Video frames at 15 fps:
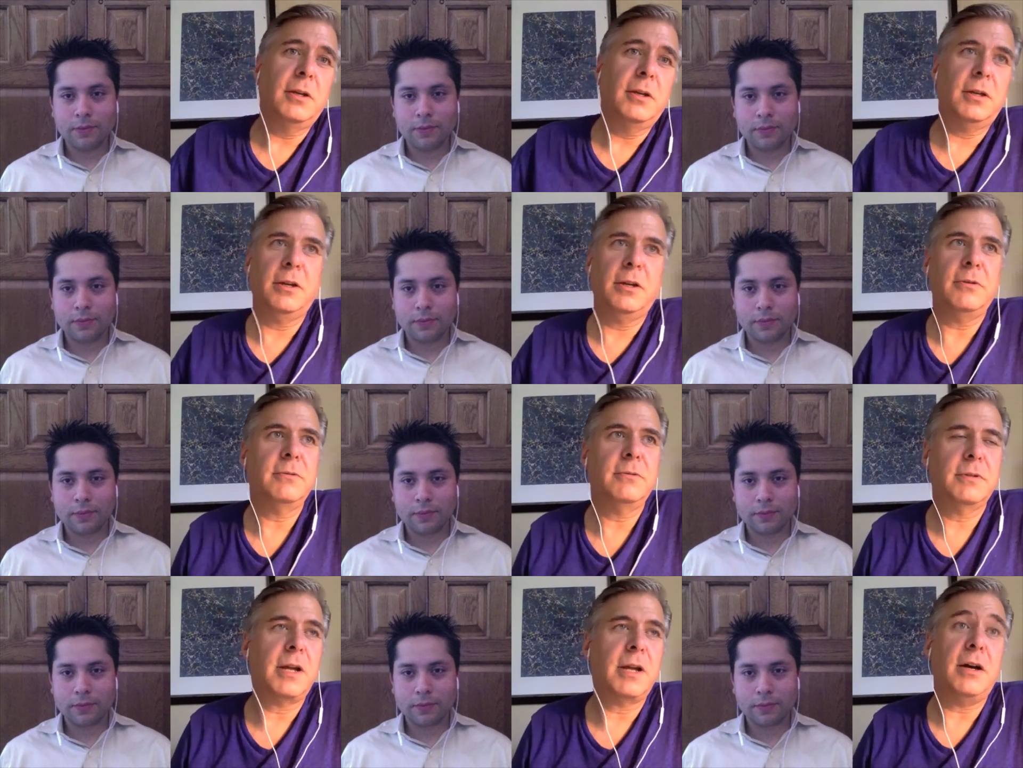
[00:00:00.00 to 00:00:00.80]
Speaker 1: you
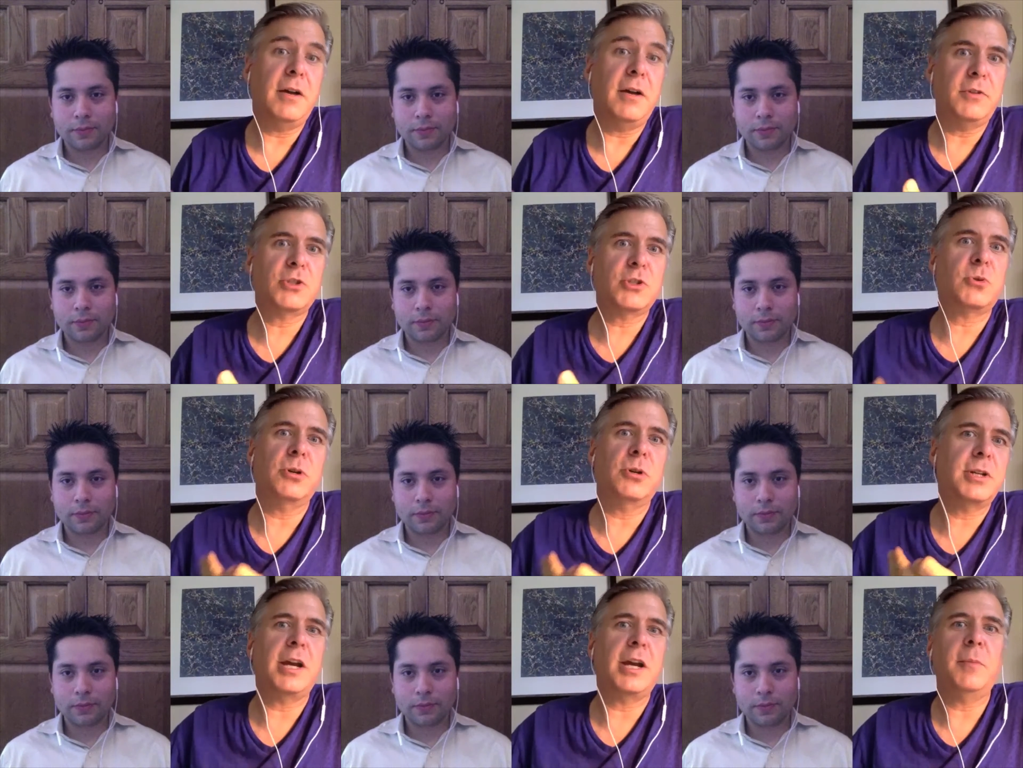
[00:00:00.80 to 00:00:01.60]
know, I'll have a
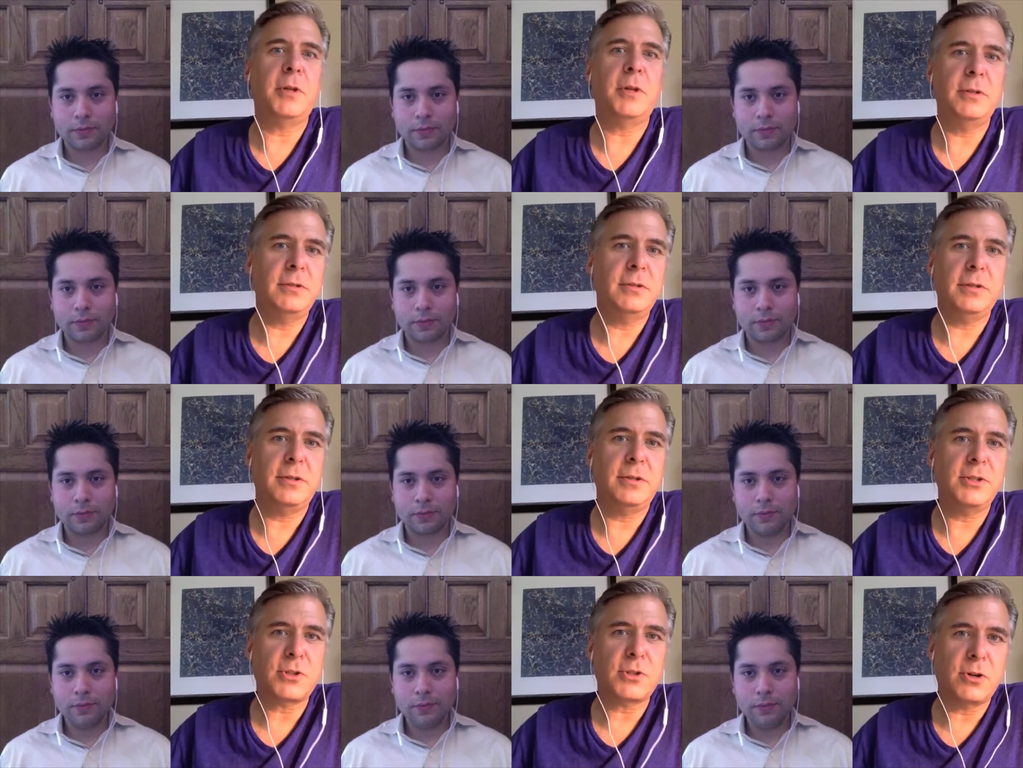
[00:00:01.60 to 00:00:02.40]
shorter time on on
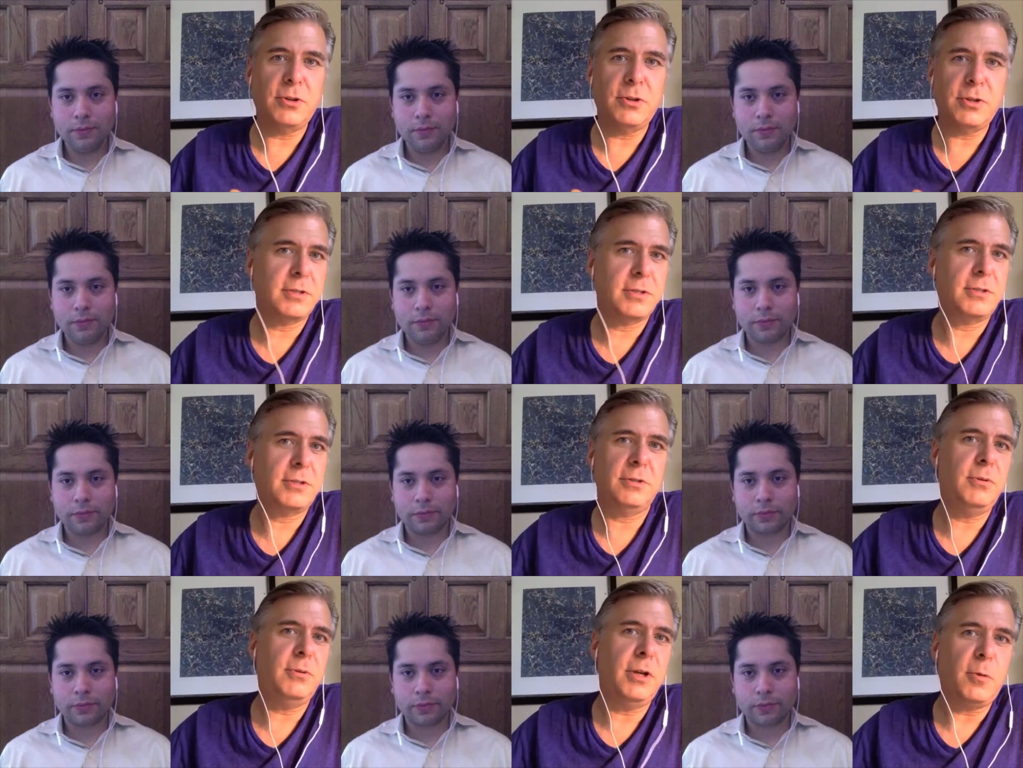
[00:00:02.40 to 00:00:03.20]
this earth to